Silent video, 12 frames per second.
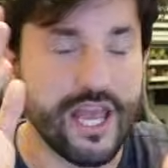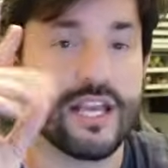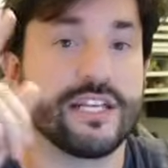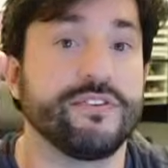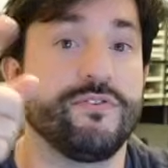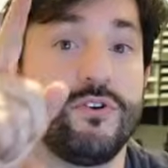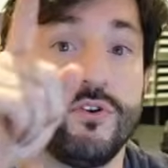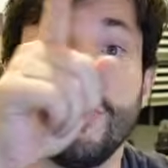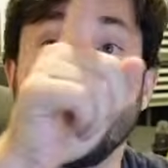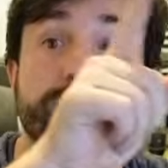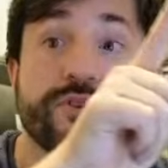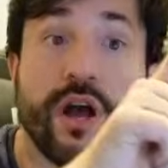Because if you
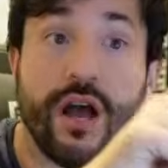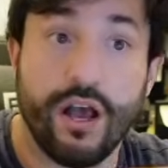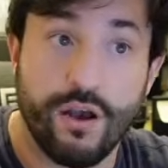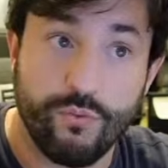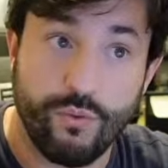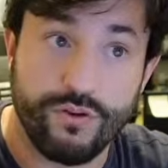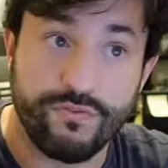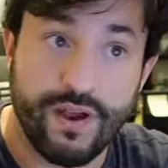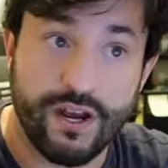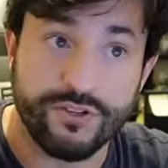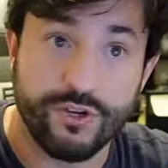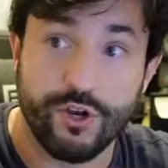use one
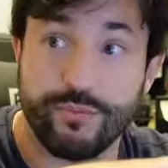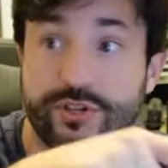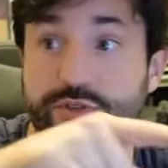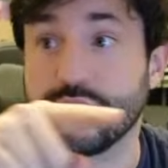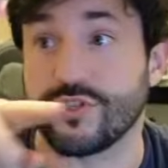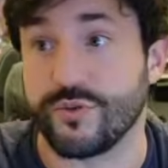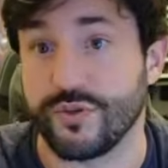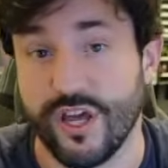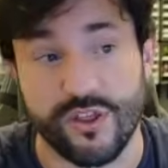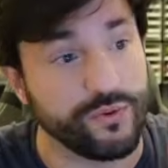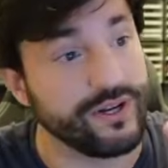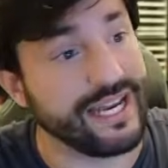fire totem and switch to
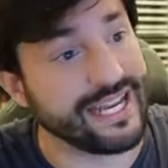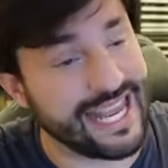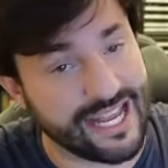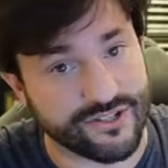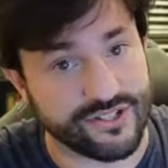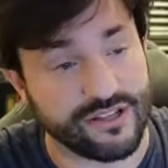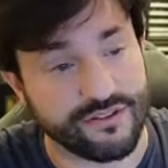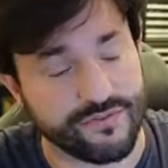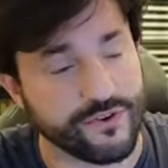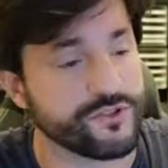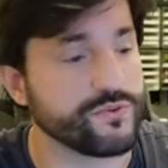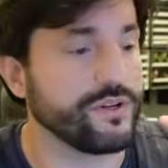another one, it cancels out the
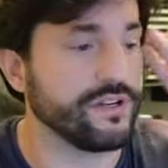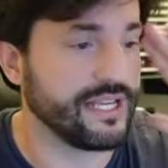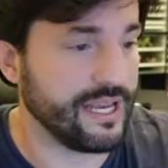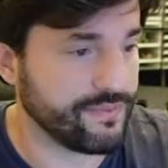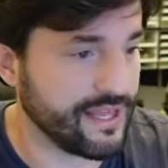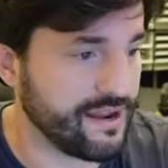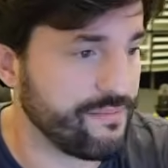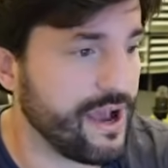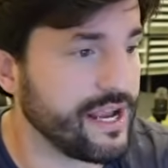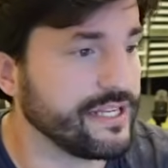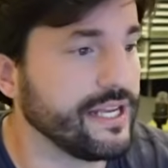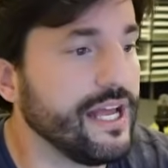first one. Keep that in mind.